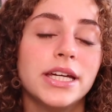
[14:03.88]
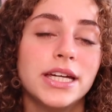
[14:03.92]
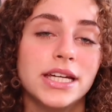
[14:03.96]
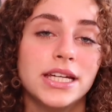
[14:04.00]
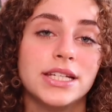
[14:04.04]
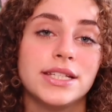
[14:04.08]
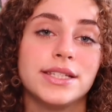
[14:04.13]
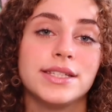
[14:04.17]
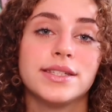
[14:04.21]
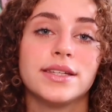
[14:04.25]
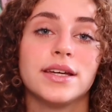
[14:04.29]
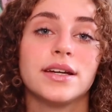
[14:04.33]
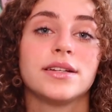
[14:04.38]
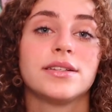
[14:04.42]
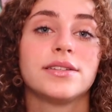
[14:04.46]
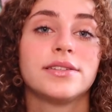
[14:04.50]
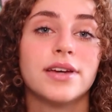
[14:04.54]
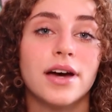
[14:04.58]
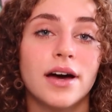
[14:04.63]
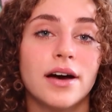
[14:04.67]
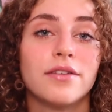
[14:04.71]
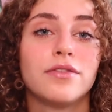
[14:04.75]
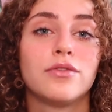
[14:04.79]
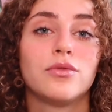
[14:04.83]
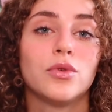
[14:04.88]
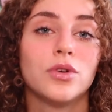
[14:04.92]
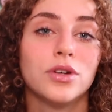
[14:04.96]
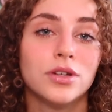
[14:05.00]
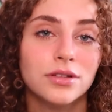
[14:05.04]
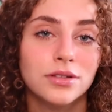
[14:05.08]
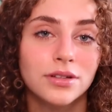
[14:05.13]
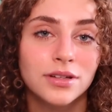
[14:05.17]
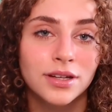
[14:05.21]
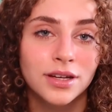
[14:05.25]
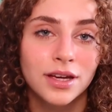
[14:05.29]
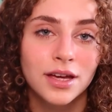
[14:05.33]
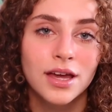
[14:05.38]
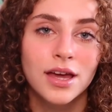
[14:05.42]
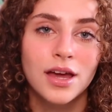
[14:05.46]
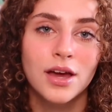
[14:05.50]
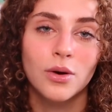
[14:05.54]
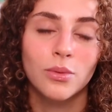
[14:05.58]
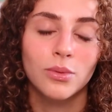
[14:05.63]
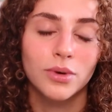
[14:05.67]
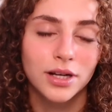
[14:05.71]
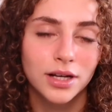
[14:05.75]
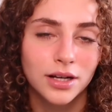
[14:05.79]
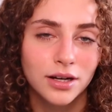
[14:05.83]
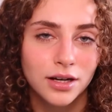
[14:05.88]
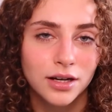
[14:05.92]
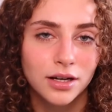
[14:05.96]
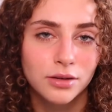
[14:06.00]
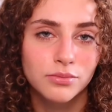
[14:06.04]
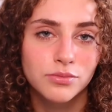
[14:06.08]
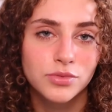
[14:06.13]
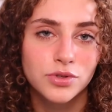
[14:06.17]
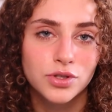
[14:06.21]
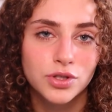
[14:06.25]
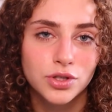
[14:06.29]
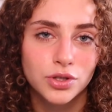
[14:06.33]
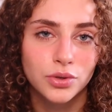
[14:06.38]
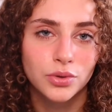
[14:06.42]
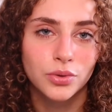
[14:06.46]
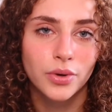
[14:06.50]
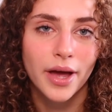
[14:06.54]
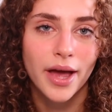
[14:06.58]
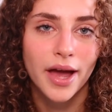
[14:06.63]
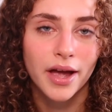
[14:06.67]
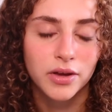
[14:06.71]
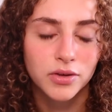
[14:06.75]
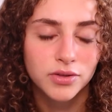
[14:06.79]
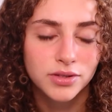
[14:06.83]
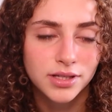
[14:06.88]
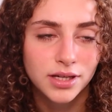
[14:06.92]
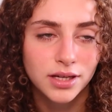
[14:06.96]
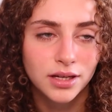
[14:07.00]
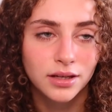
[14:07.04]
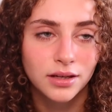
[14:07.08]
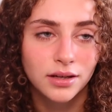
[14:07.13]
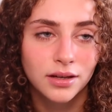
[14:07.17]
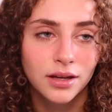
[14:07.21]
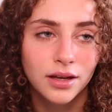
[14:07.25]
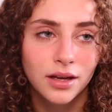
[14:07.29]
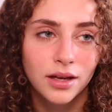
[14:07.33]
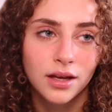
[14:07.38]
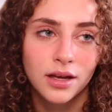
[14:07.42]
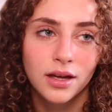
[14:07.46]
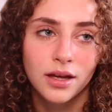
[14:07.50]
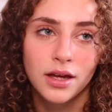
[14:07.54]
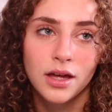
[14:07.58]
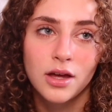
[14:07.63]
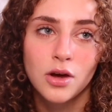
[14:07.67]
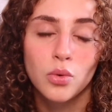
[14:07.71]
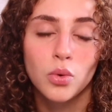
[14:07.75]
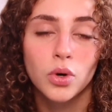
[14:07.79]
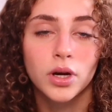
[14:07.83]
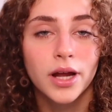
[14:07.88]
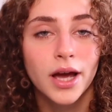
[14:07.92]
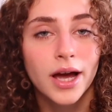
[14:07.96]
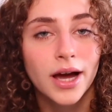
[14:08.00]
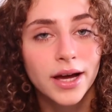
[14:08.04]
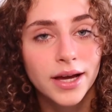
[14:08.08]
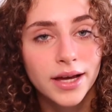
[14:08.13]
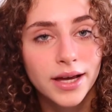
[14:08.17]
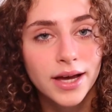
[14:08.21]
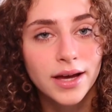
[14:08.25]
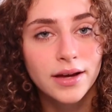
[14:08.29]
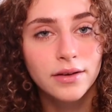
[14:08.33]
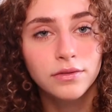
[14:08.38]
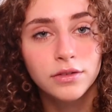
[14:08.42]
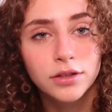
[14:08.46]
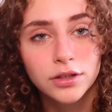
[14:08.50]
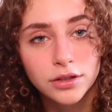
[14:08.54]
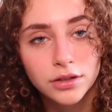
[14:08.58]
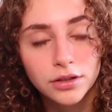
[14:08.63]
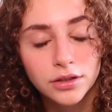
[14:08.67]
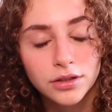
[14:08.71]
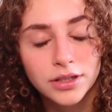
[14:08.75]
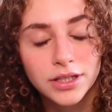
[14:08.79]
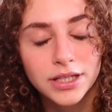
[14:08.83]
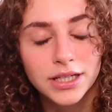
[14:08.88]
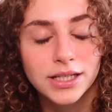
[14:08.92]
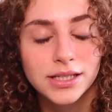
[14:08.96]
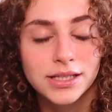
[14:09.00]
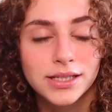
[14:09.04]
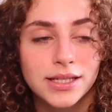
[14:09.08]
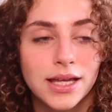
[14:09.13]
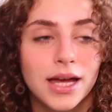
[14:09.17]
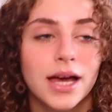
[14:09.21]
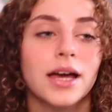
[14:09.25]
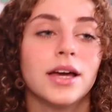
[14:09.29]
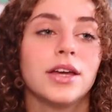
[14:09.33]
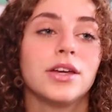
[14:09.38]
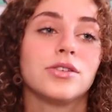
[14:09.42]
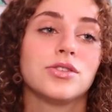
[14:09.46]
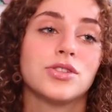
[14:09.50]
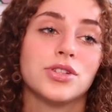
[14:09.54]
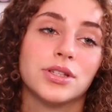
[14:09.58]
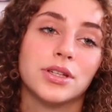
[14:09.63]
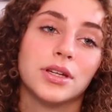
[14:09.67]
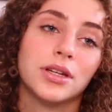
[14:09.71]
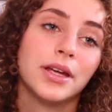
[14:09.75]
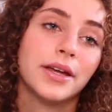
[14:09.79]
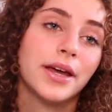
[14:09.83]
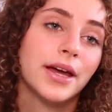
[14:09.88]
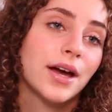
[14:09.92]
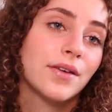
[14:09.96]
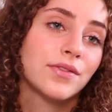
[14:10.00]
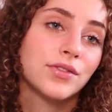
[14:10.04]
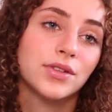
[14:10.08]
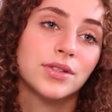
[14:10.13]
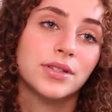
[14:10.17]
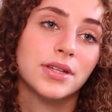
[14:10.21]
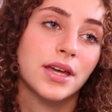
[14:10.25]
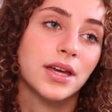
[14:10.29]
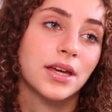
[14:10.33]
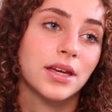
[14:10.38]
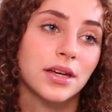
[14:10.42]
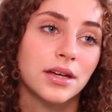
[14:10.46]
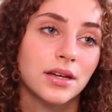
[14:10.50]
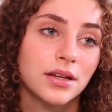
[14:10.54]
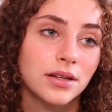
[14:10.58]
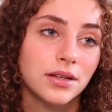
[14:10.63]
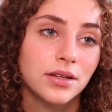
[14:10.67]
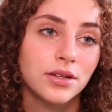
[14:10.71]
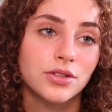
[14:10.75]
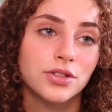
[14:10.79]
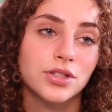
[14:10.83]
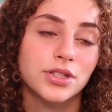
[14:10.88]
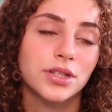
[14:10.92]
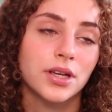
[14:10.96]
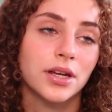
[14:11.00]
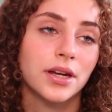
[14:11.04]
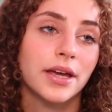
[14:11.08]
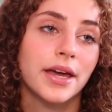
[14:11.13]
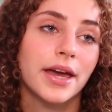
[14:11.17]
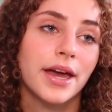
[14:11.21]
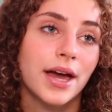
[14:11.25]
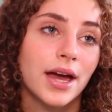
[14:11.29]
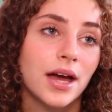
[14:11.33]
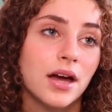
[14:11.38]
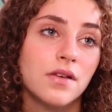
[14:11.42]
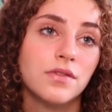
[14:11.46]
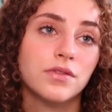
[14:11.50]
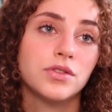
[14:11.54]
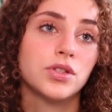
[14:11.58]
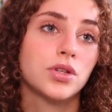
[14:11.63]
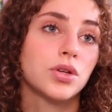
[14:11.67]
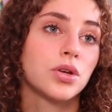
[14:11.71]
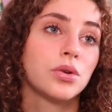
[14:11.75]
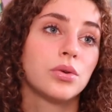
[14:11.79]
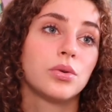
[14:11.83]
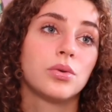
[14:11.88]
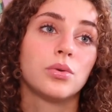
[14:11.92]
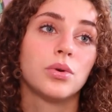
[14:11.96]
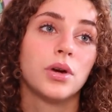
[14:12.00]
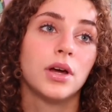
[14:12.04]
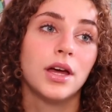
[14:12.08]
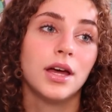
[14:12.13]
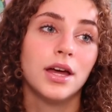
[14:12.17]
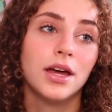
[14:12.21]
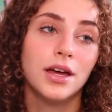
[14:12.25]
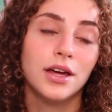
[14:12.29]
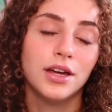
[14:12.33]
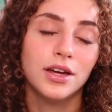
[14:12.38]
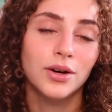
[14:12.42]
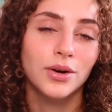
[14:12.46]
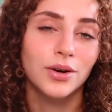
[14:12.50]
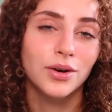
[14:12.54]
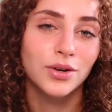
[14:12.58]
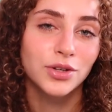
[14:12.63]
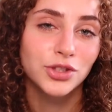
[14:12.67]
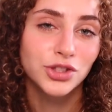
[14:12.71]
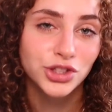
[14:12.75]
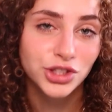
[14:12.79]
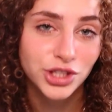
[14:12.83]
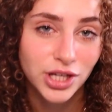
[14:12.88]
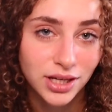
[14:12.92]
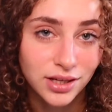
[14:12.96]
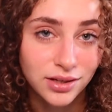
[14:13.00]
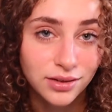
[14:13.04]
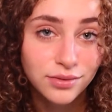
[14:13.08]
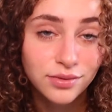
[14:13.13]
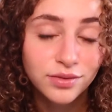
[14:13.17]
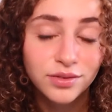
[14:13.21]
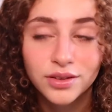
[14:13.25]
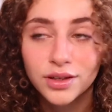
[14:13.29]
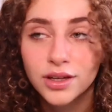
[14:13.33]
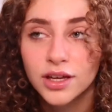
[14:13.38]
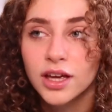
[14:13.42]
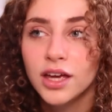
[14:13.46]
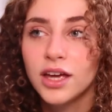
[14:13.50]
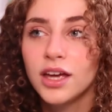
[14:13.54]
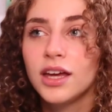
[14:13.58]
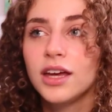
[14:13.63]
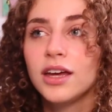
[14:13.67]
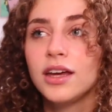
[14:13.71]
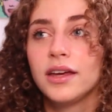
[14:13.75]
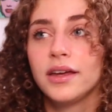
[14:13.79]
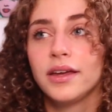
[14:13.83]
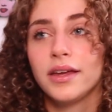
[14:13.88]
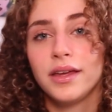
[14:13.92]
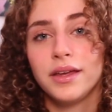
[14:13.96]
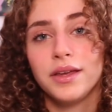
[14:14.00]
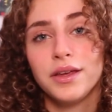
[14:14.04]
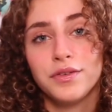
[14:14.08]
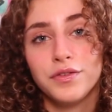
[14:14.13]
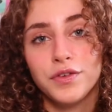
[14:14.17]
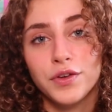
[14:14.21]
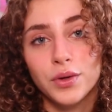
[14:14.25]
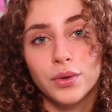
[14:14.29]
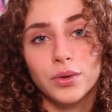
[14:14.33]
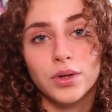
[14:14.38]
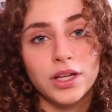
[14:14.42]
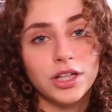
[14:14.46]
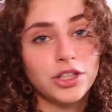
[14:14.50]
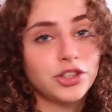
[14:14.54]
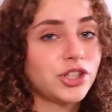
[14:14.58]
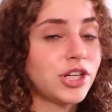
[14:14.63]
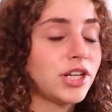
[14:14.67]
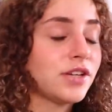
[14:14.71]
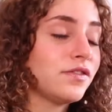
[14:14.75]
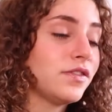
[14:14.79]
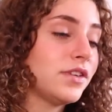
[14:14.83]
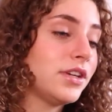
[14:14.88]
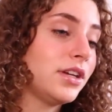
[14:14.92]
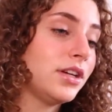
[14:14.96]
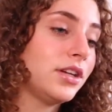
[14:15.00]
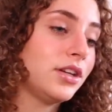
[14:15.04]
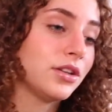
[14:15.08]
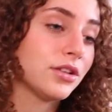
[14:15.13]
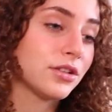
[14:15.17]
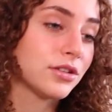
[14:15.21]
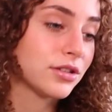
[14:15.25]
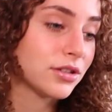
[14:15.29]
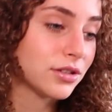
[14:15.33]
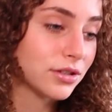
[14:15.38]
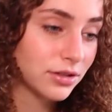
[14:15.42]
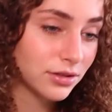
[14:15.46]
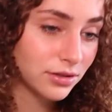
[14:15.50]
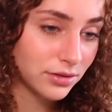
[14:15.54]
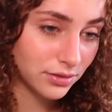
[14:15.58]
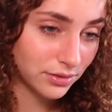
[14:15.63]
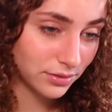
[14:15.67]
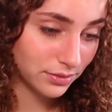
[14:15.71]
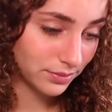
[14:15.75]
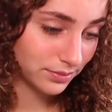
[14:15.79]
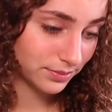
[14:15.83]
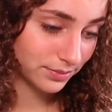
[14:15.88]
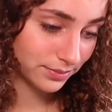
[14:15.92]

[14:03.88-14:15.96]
is a tough one when it comes to Accutane. What I have learned is that you're just gonna have to take it. You're just gonna have to shave. If you don't like shaving, you're